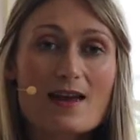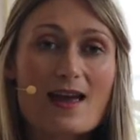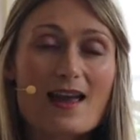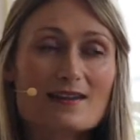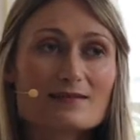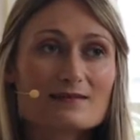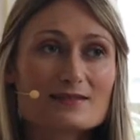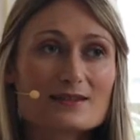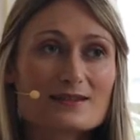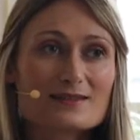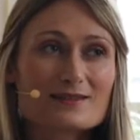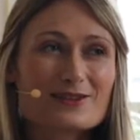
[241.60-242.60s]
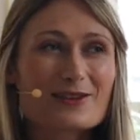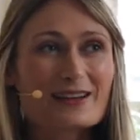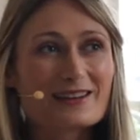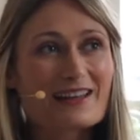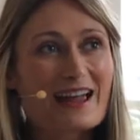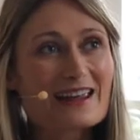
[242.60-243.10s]
And you
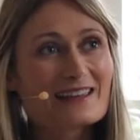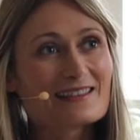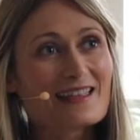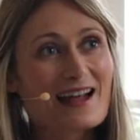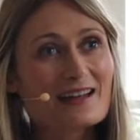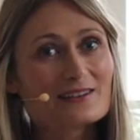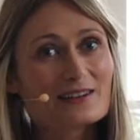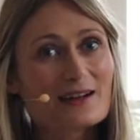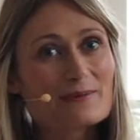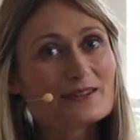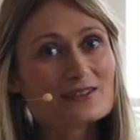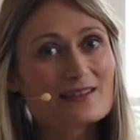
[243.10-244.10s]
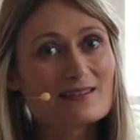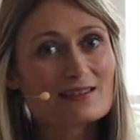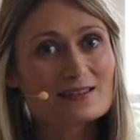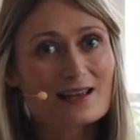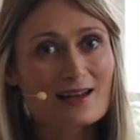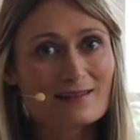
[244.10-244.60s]
can liken that a bit to the
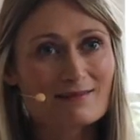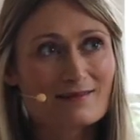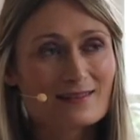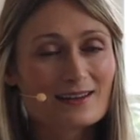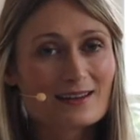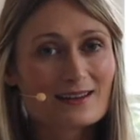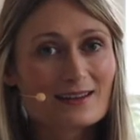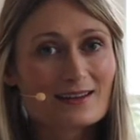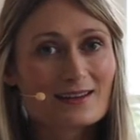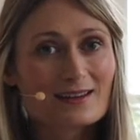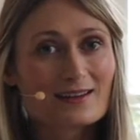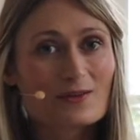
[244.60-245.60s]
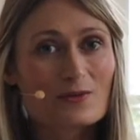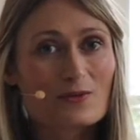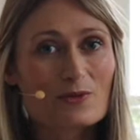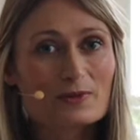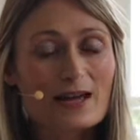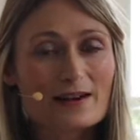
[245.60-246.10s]
sun. All
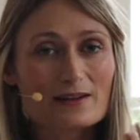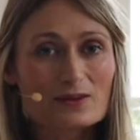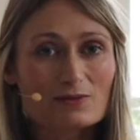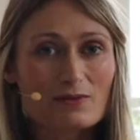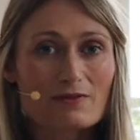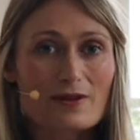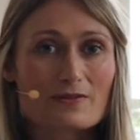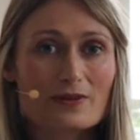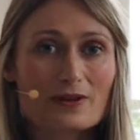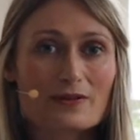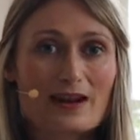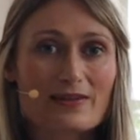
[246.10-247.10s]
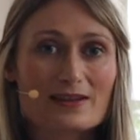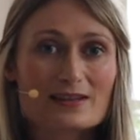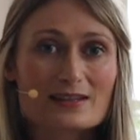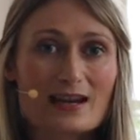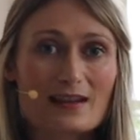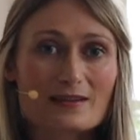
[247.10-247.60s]
the planets revolving around the
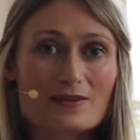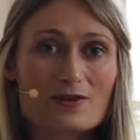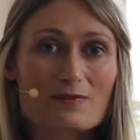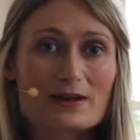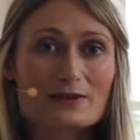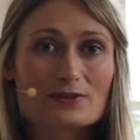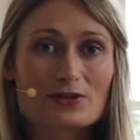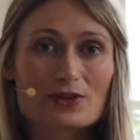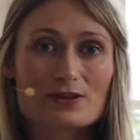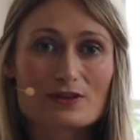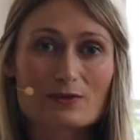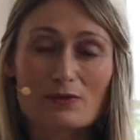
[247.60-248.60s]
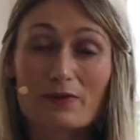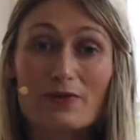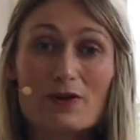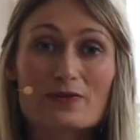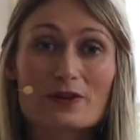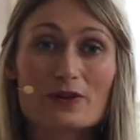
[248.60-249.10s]
sun. Your mantras are
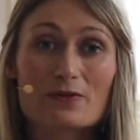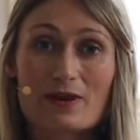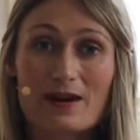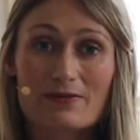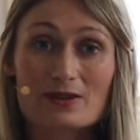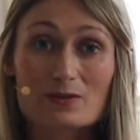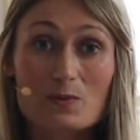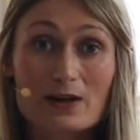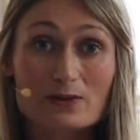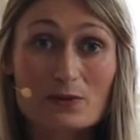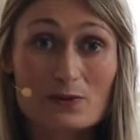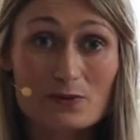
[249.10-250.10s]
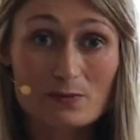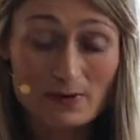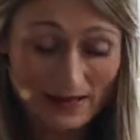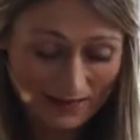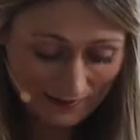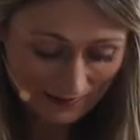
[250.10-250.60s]
revolving around this one guru
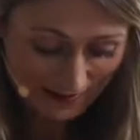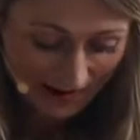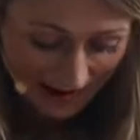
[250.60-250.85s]
bead.